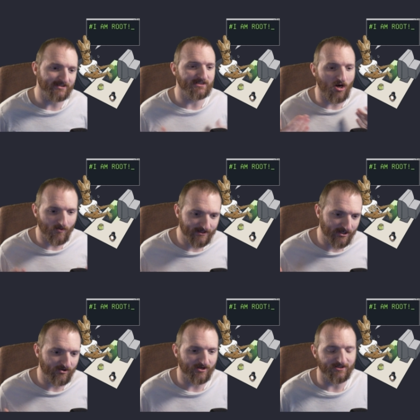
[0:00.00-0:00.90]
go in
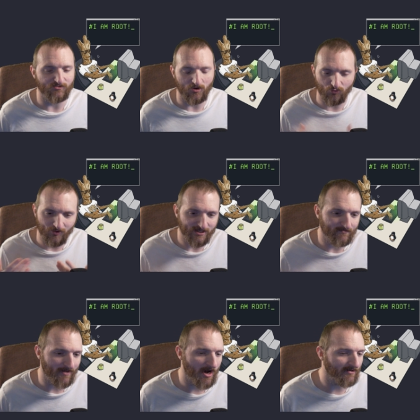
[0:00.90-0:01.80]
there and
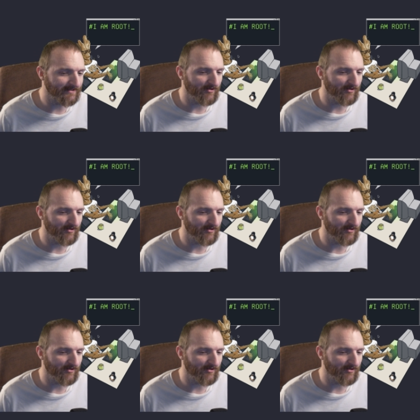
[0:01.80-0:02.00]
recompile and